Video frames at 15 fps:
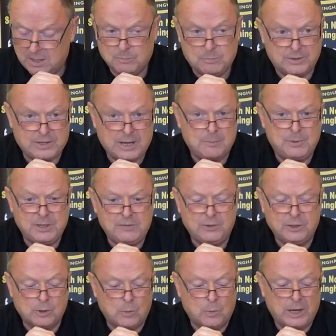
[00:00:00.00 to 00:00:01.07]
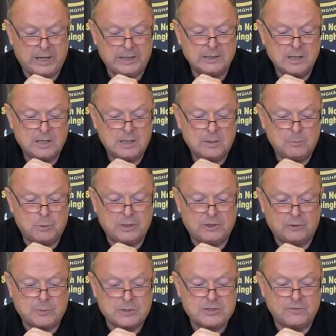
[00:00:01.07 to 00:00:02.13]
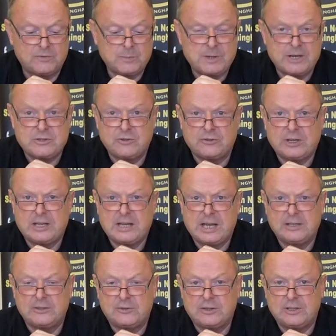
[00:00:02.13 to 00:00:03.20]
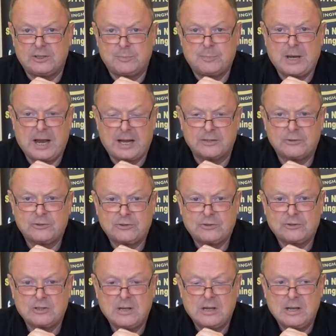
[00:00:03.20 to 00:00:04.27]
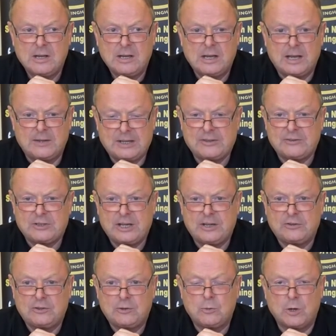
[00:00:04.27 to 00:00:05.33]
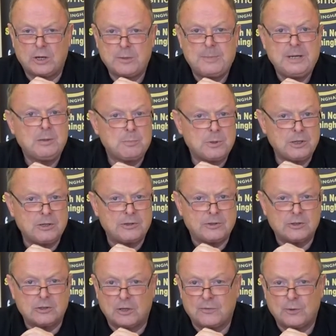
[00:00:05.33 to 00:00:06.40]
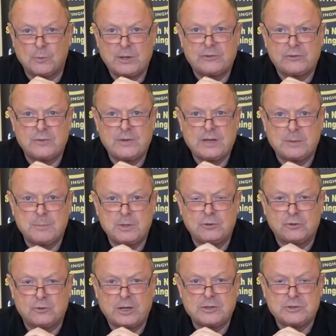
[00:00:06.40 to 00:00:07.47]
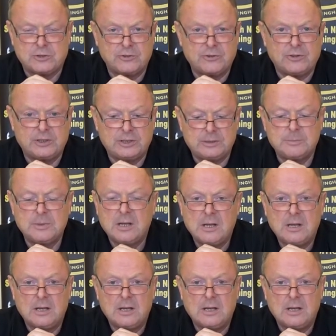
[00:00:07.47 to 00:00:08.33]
But they're beavering away, putting as much information as they can into these packs. And that takes quite a big burden off the rest of the administration team